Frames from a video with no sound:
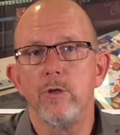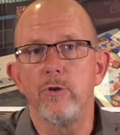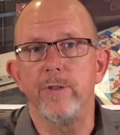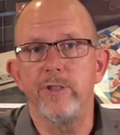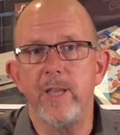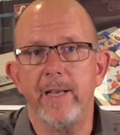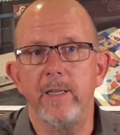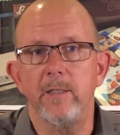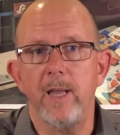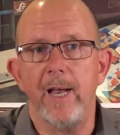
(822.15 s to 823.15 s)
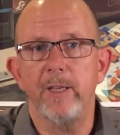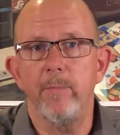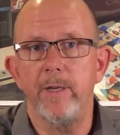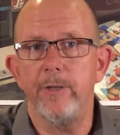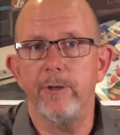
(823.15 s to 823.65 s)
So the second
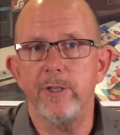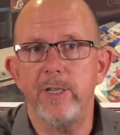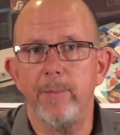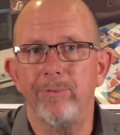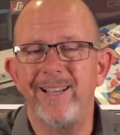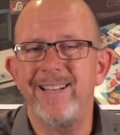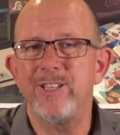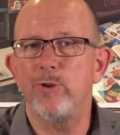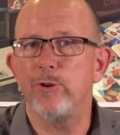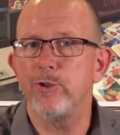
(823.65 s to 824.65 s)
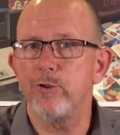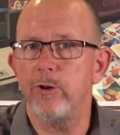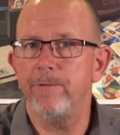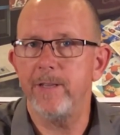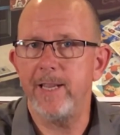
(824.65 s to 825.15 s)
document in your estate plan is your
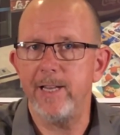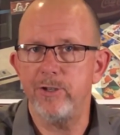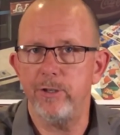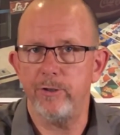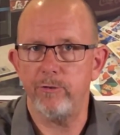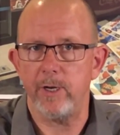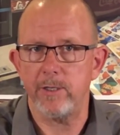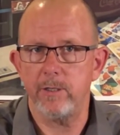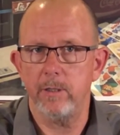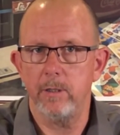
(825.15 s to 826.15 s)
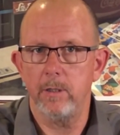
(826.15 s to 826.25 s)
certification to trust.